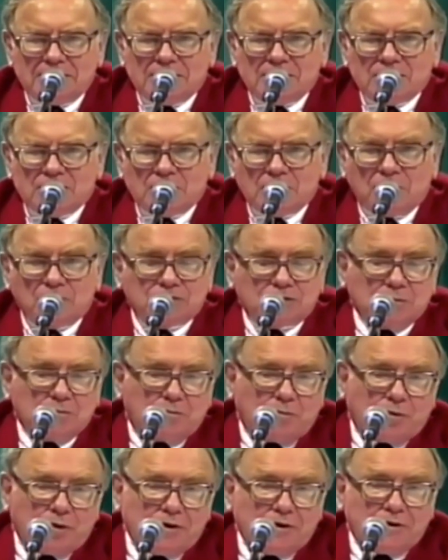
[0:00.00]
the most
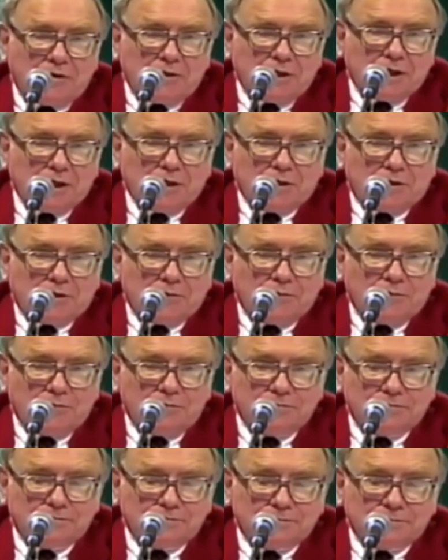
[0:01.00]
important thing you
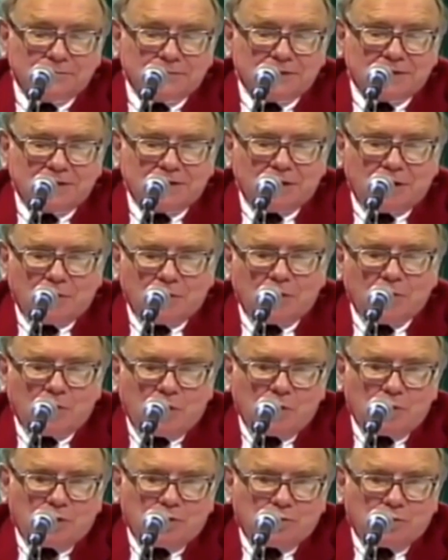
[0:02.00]
can,
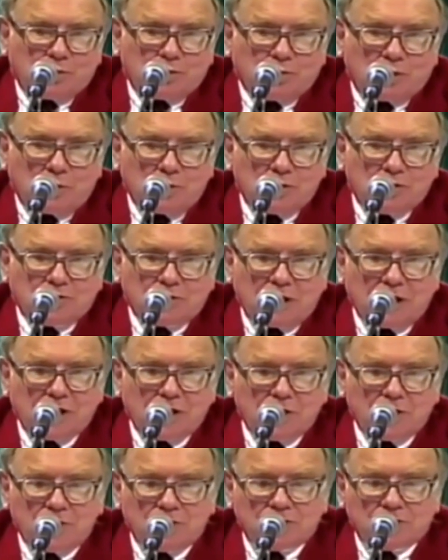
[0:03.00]
what we're trying to
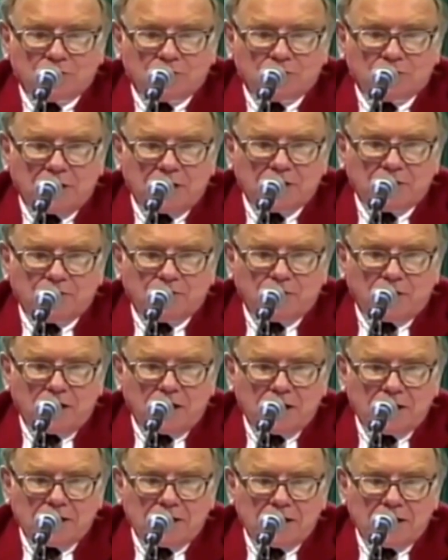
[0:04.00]
do is we're trying to
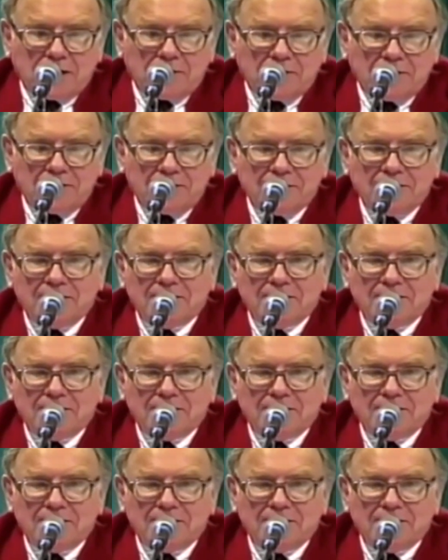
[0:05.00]
find a